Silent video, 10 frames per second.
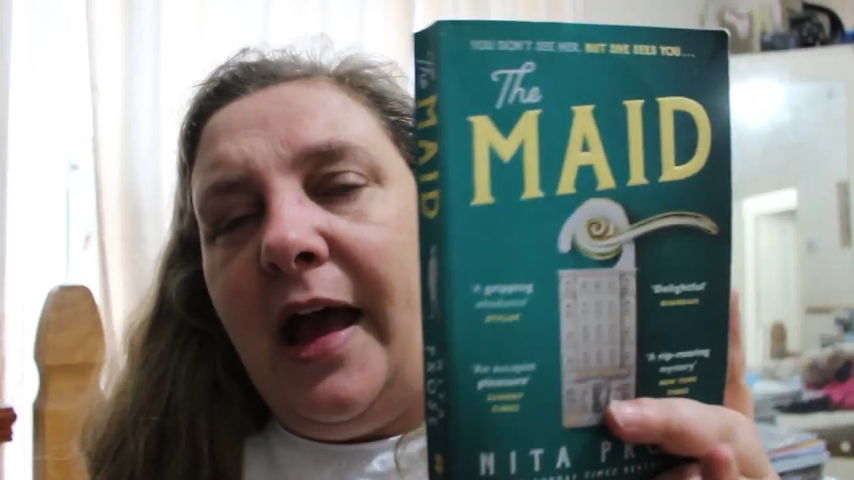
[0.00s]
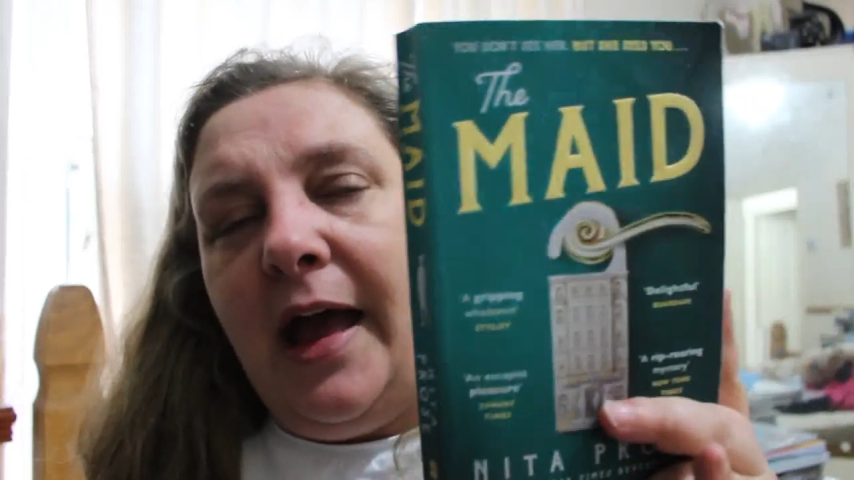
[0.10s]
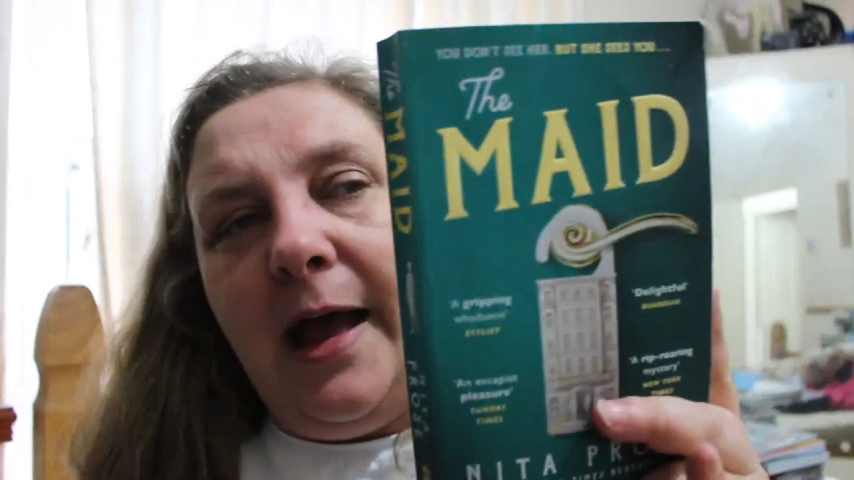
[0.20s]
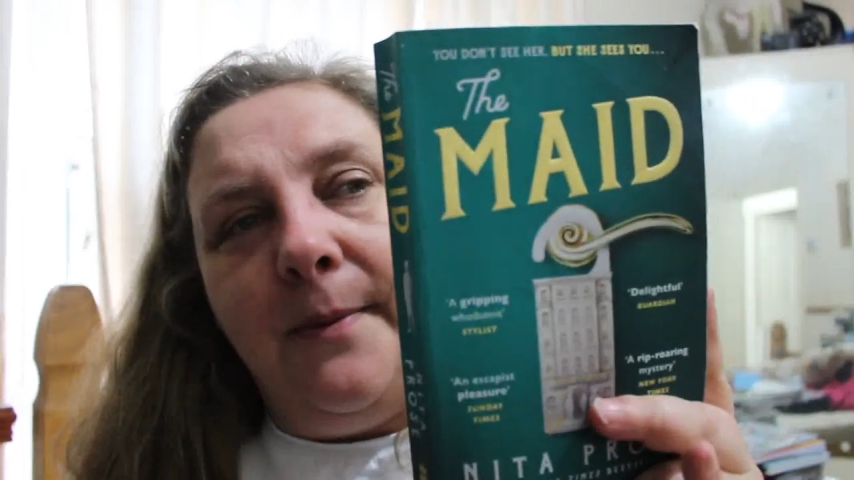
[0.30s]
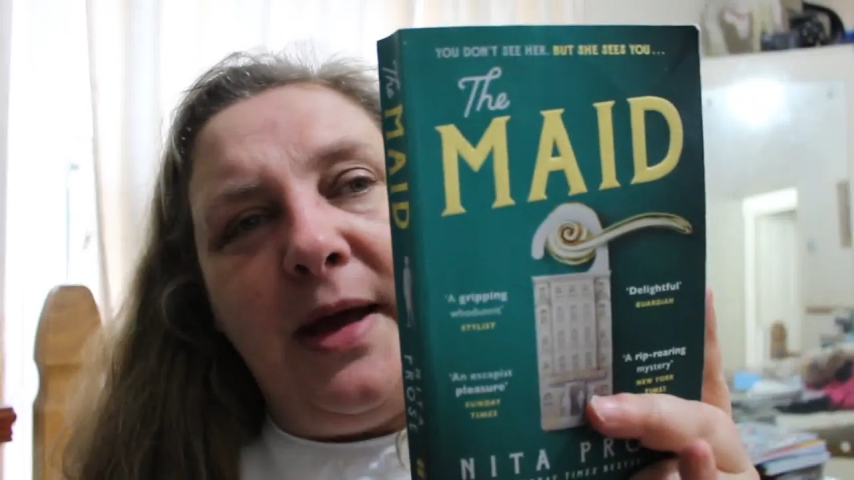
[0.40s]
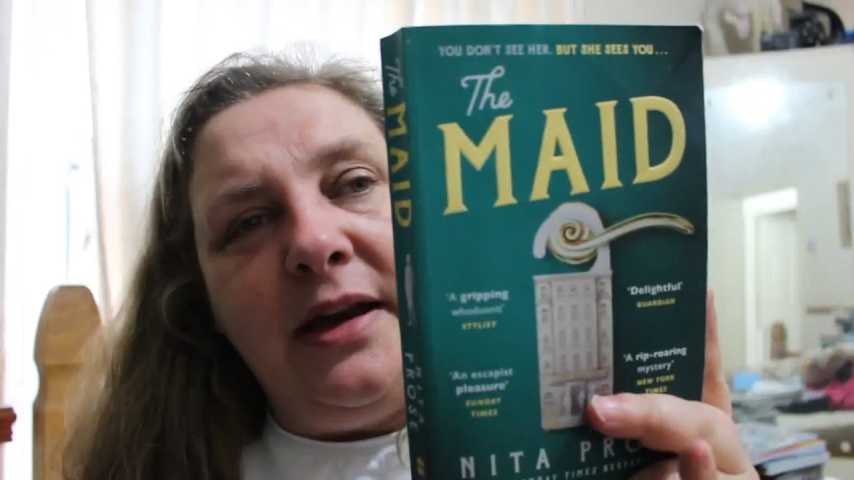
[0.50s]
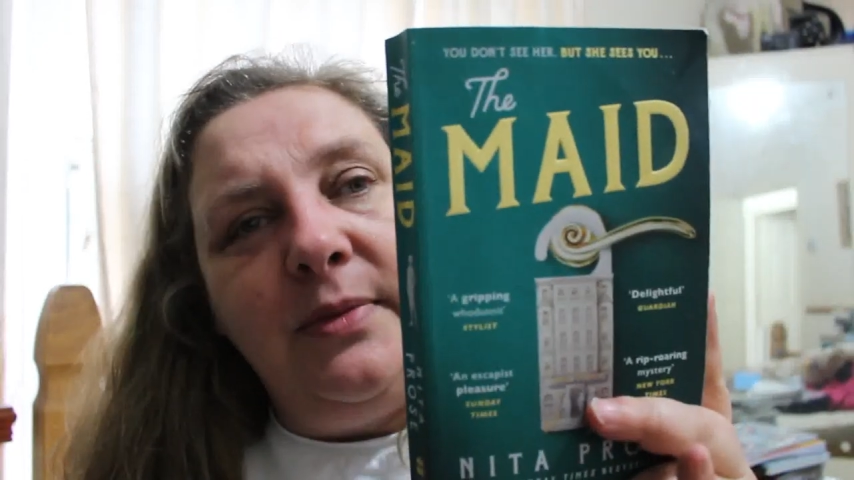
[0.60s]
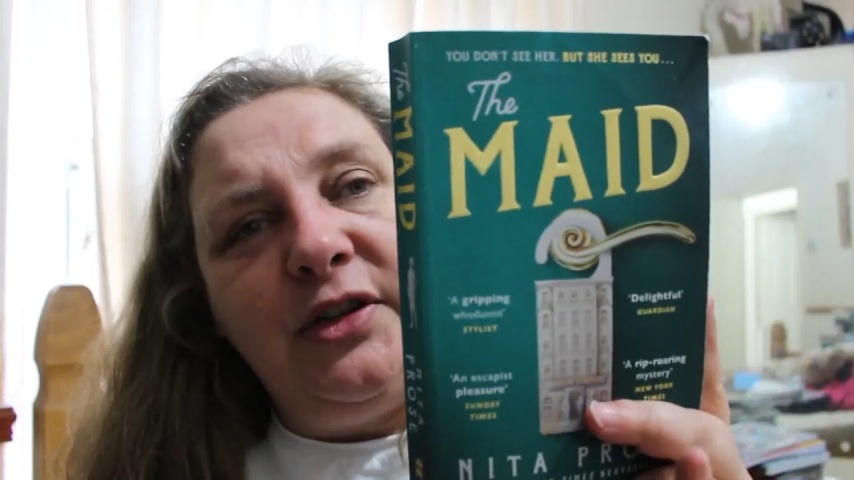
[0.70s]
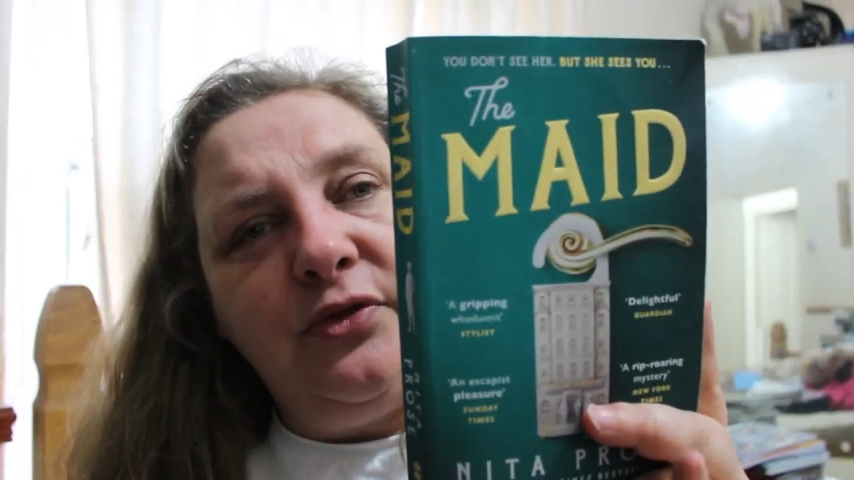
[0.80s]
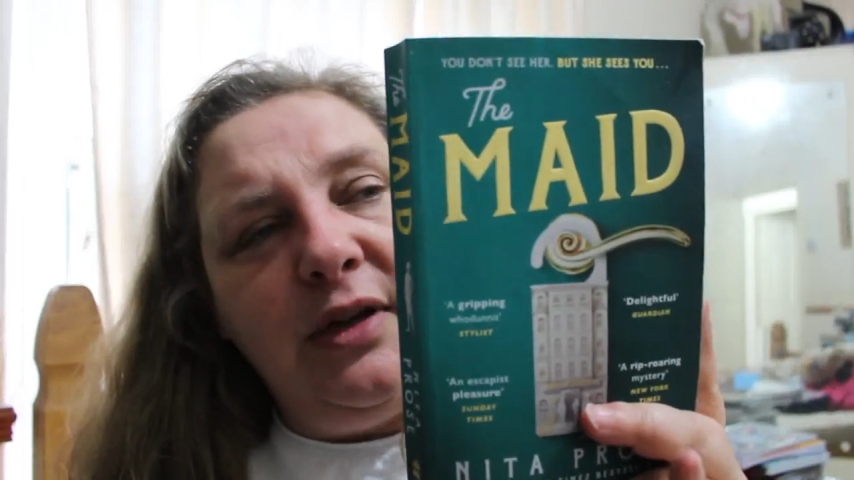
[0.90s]
and a
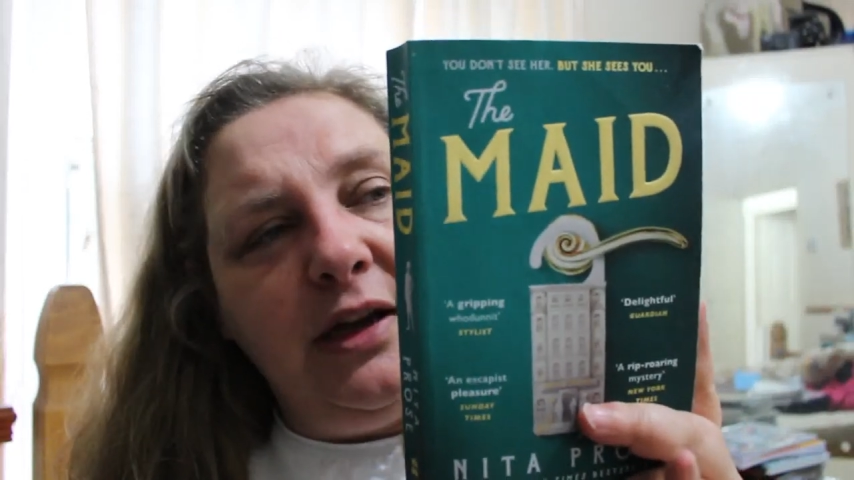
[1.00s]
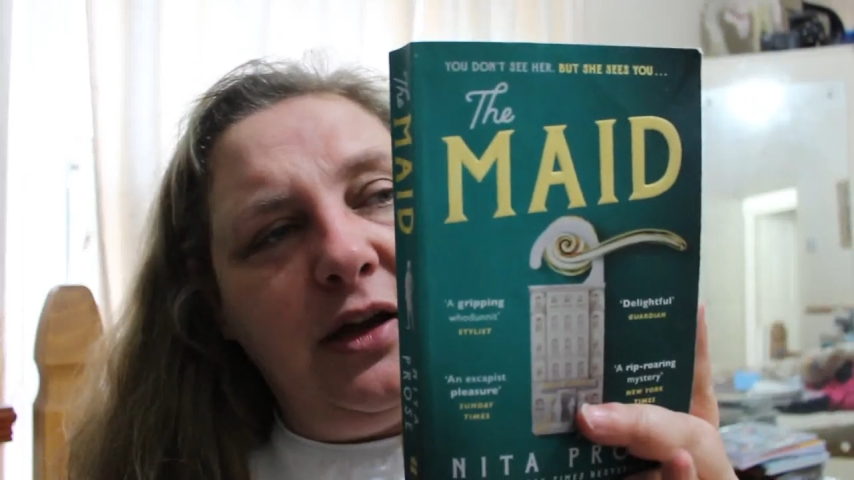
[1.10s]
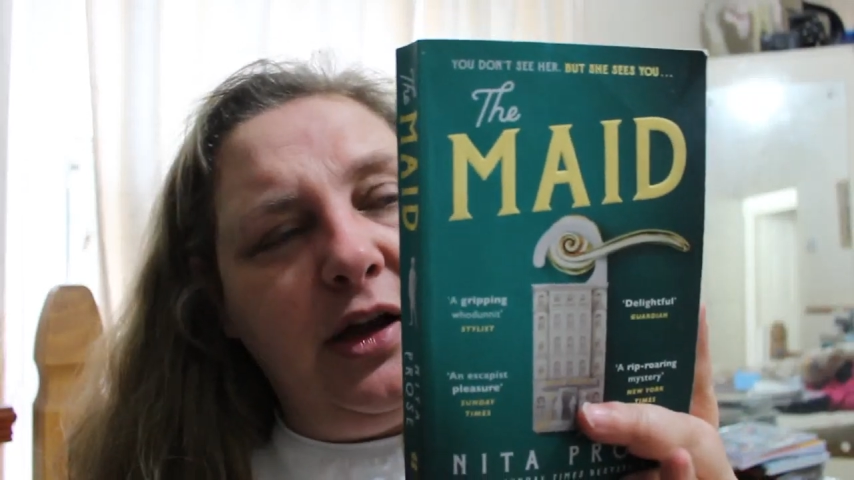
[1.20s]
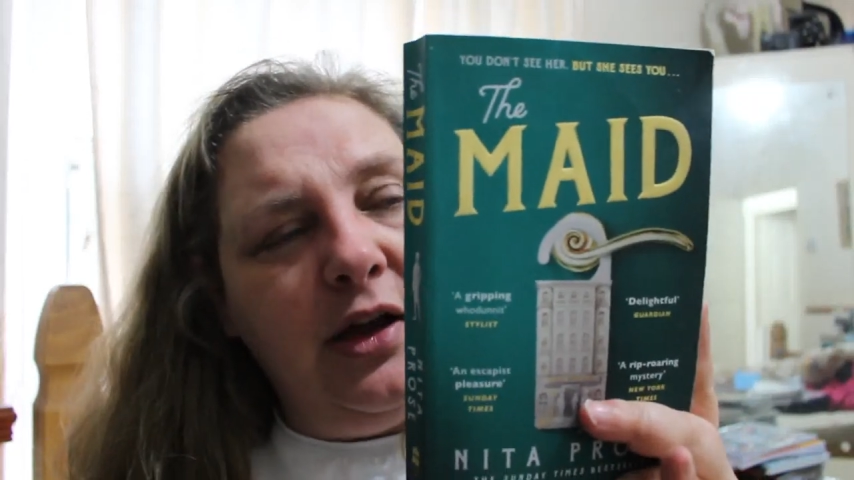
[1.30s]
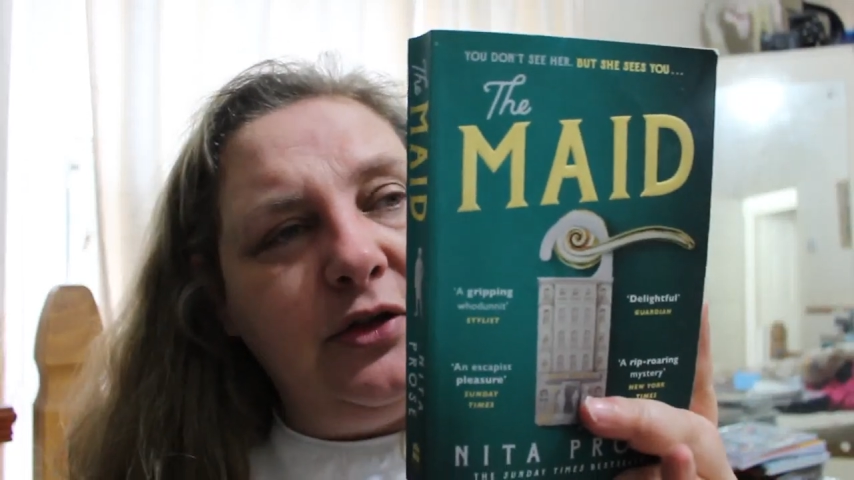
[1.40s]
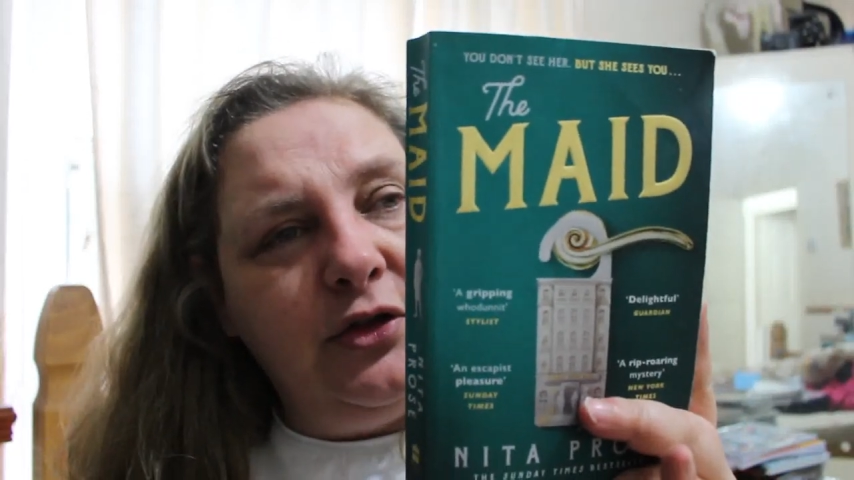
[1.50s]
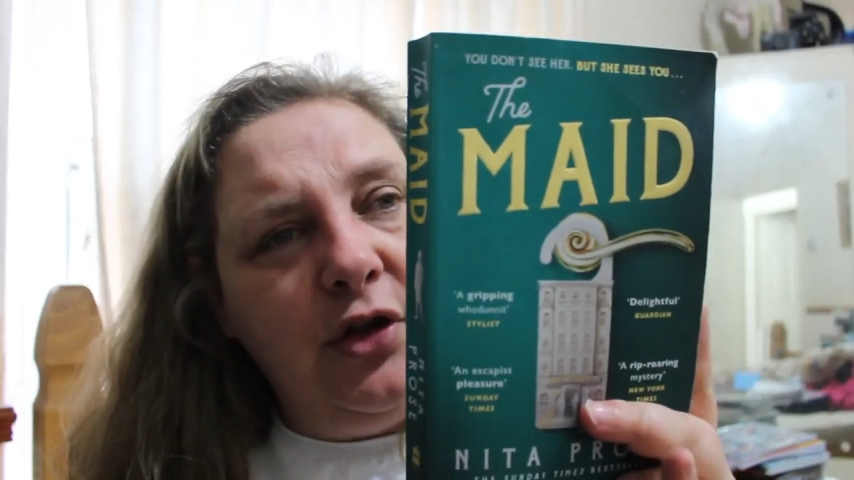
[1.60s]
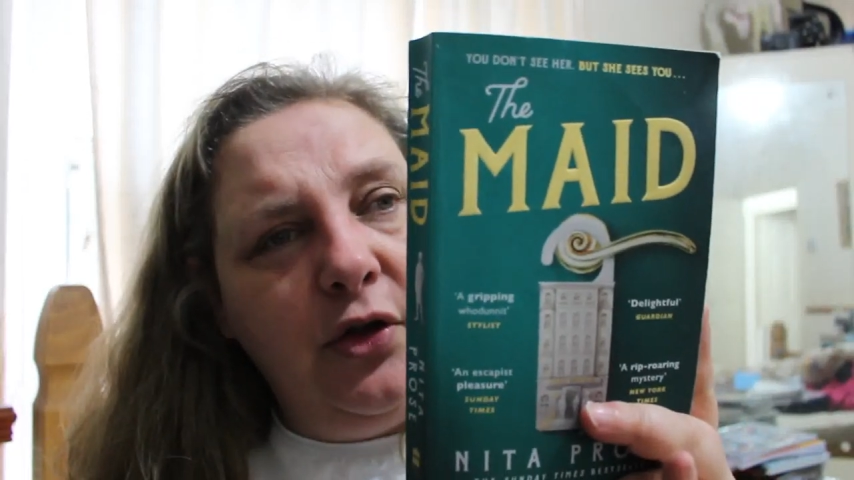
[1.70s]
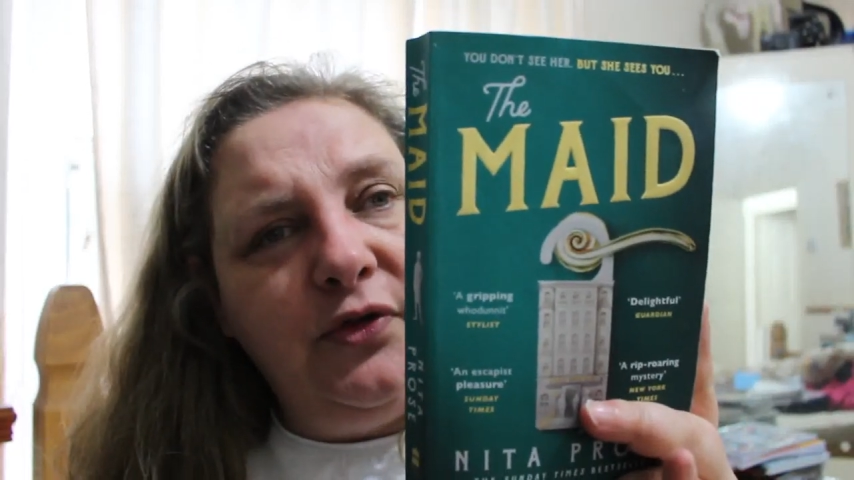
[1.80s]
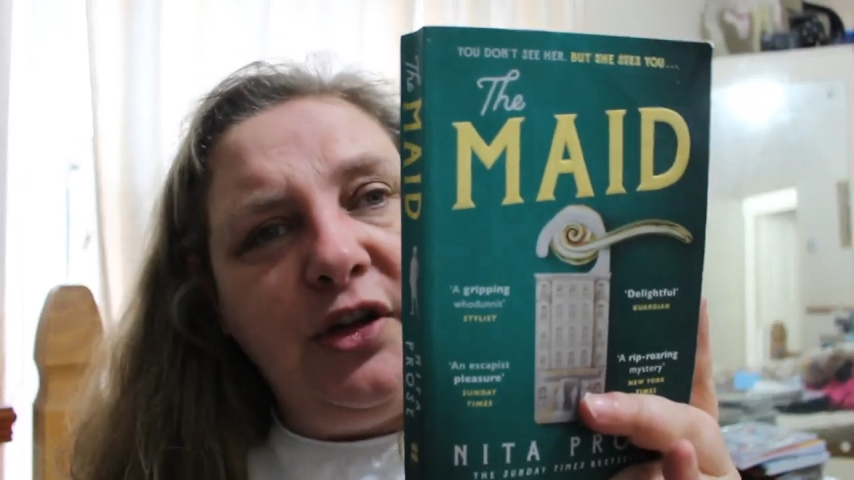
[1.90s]
mystery
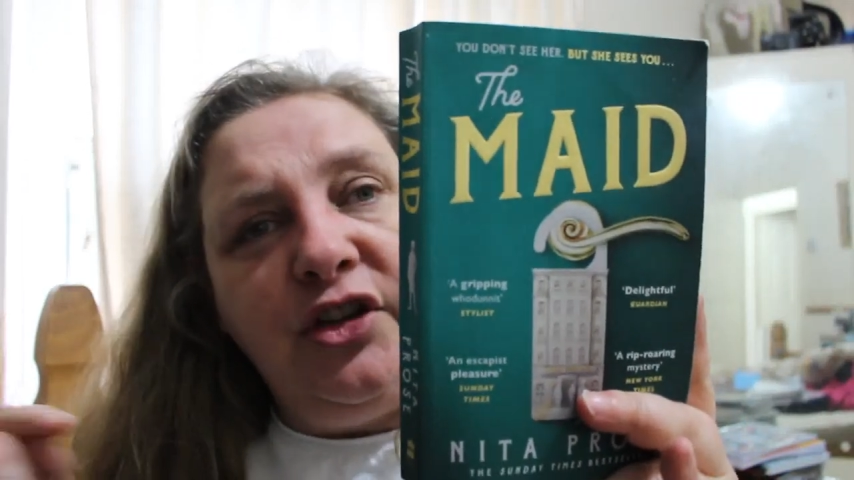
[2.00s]
unsolved,